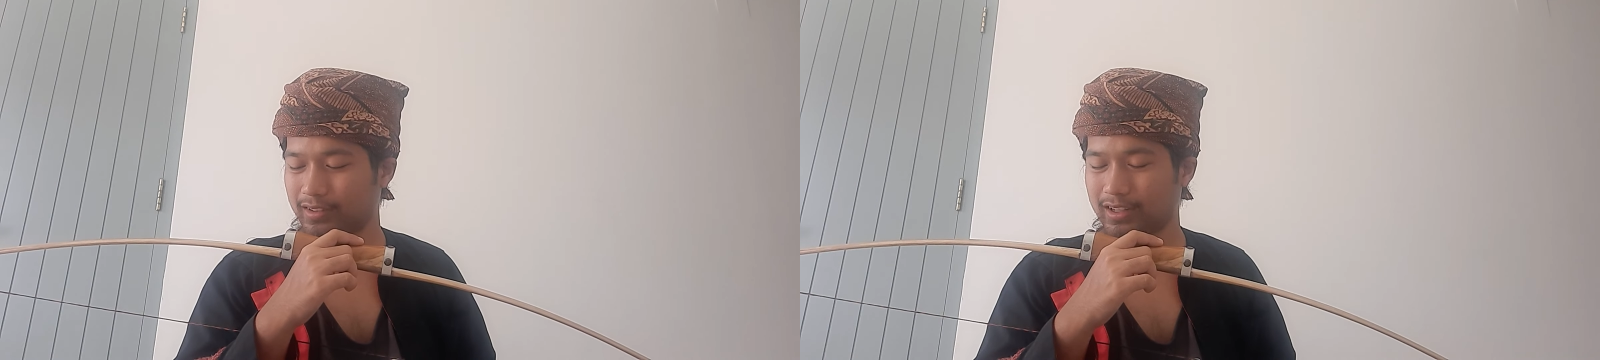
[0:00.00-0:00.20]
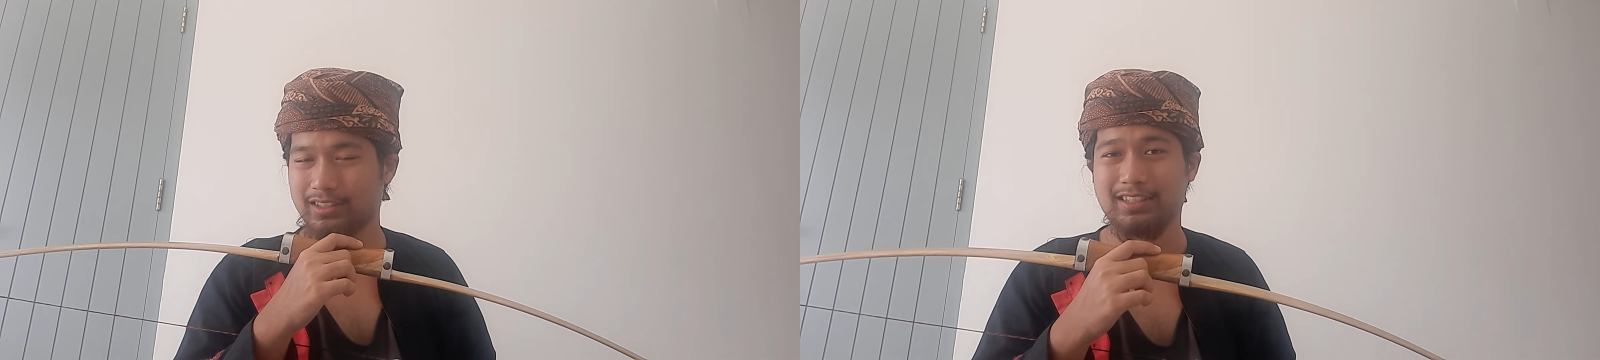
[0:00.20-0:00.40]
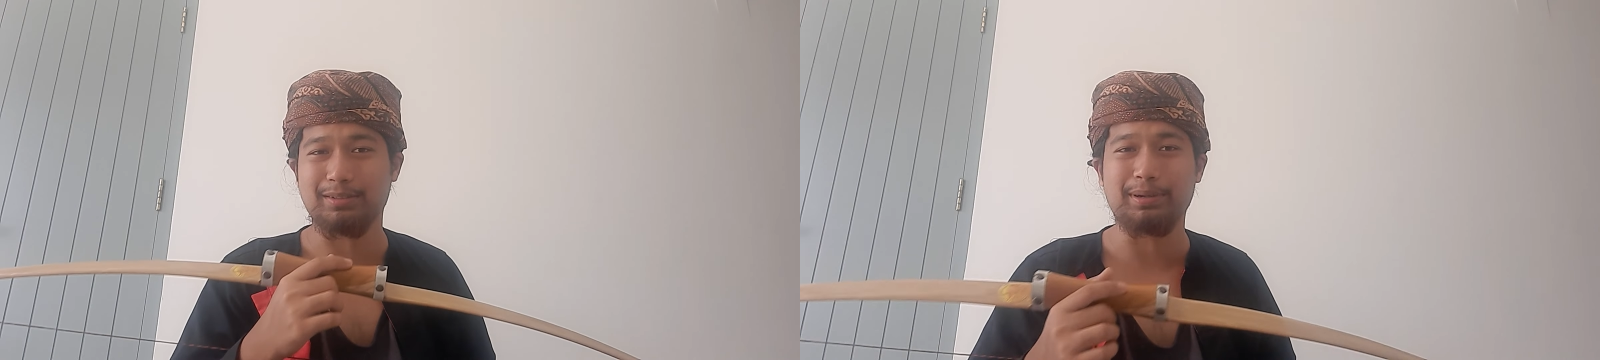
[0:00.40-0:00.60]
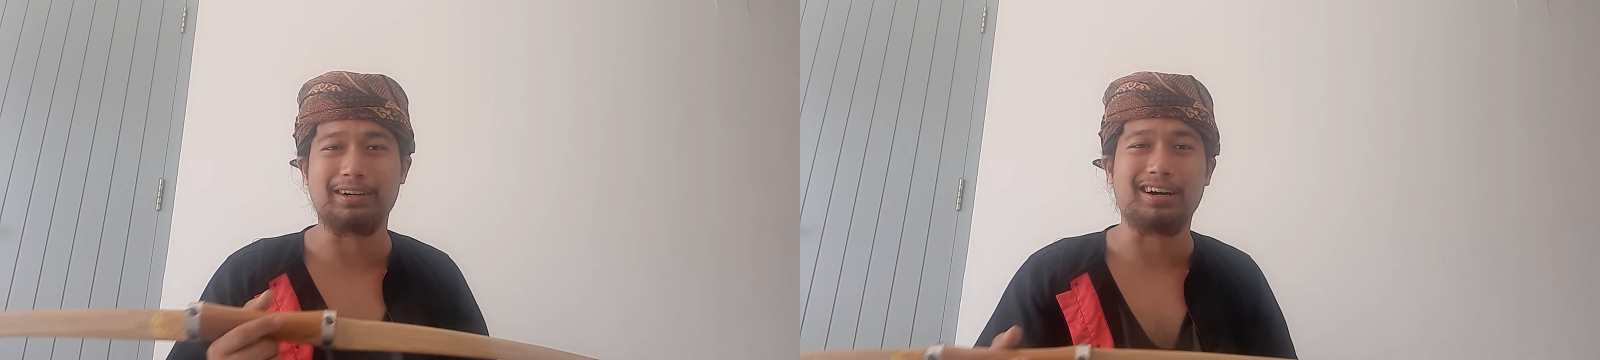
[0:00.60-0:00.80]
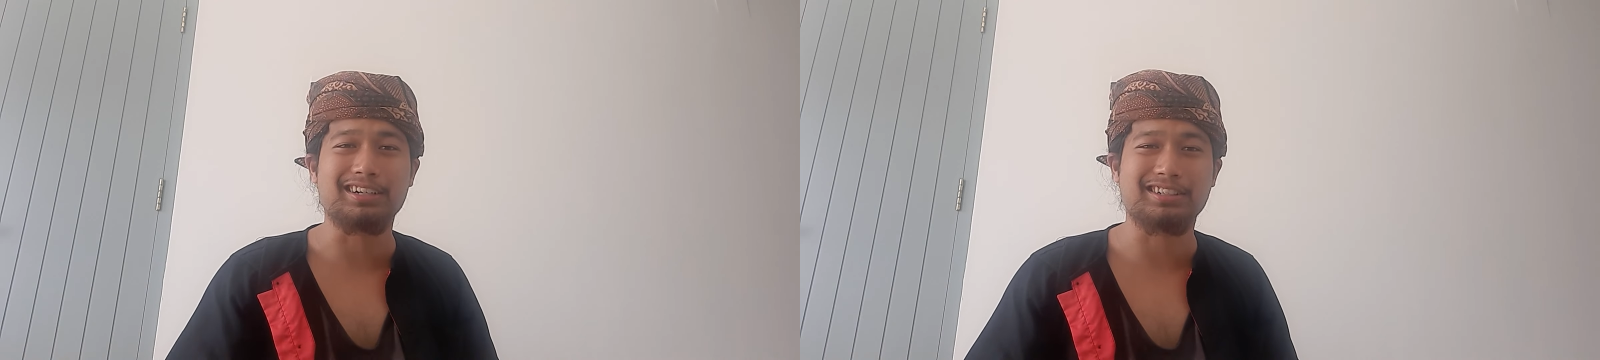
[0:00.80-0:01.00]
Because he's a better
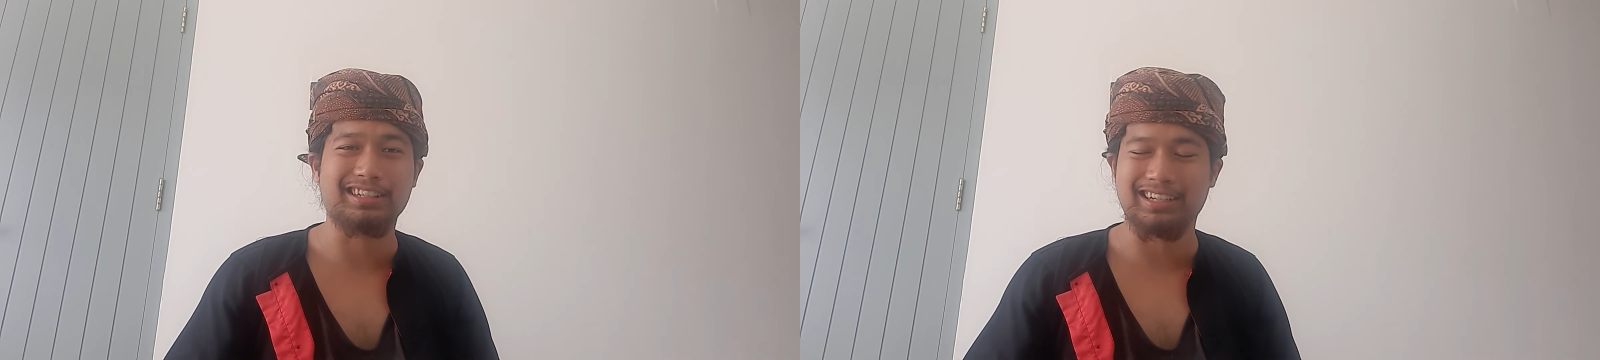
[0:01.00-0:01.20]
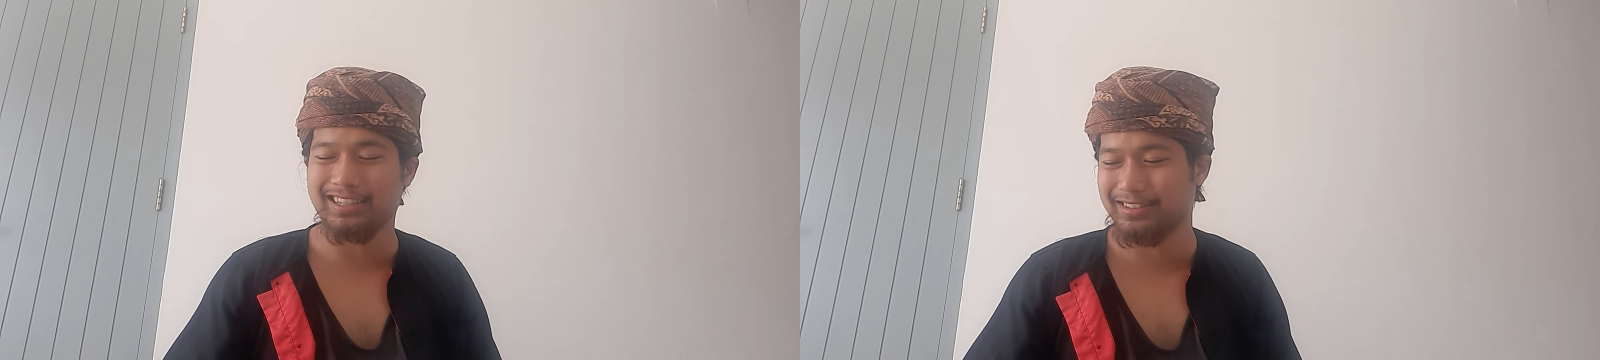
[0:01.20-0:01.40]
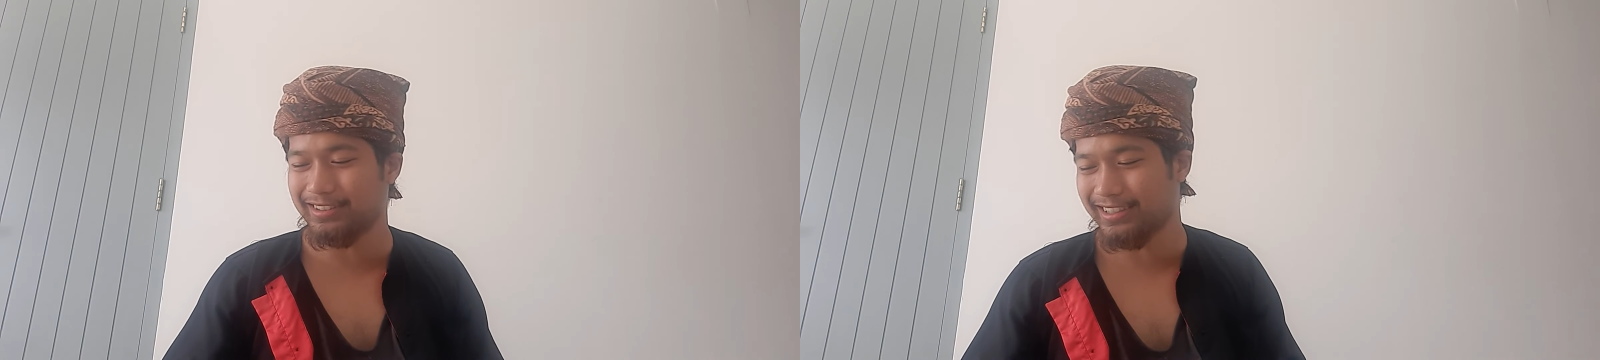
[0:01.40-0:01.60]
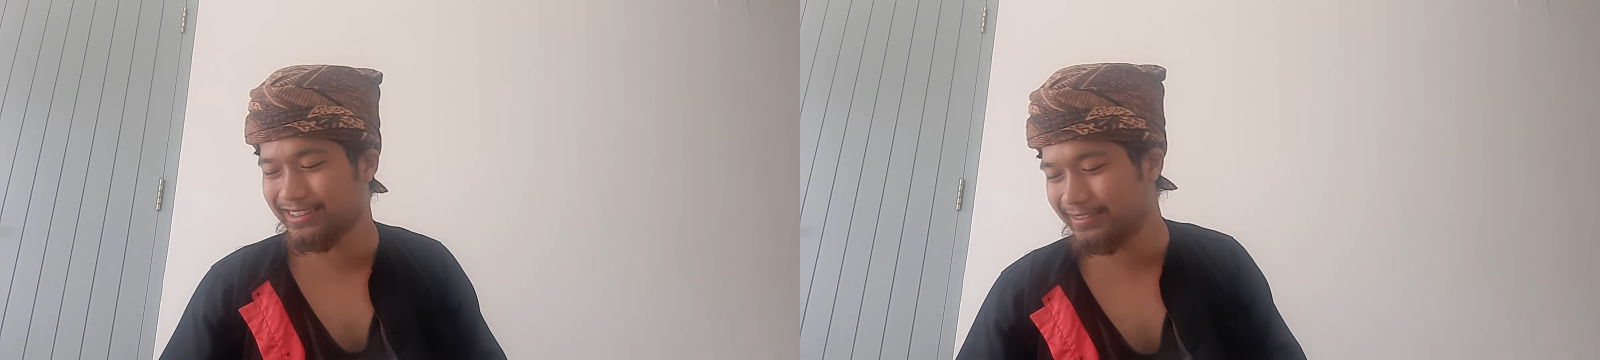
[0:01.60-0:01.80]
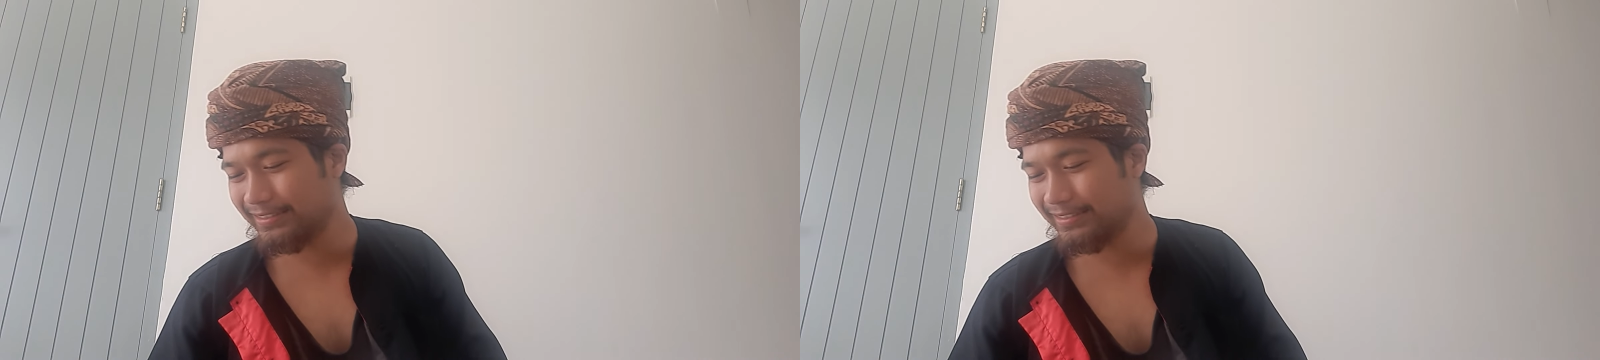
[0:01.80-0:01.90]
archer than Arjuna,